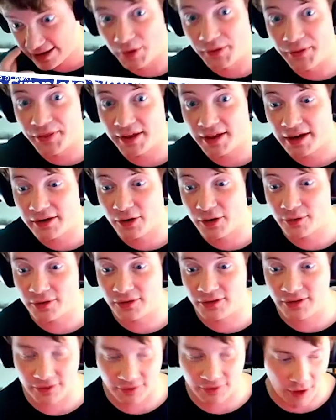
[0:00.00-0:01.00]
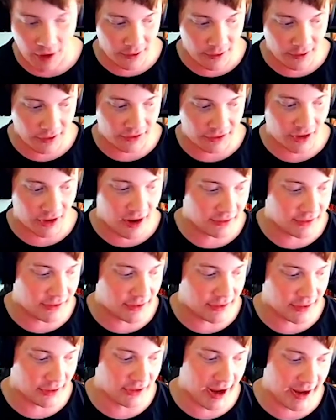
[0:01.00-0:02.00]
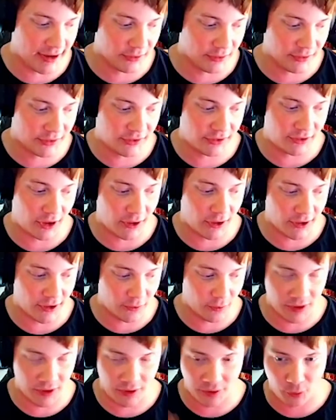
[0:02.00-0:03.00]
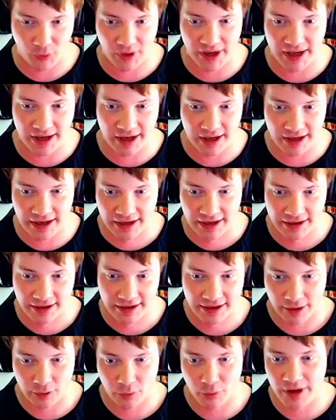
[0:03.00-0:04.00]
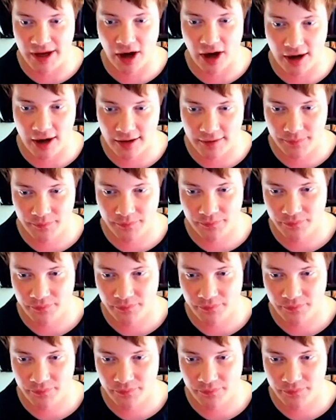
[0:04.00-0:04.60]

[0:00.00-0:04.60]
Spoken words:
One thing I noticed is all the songs, the titles started with we, like we are.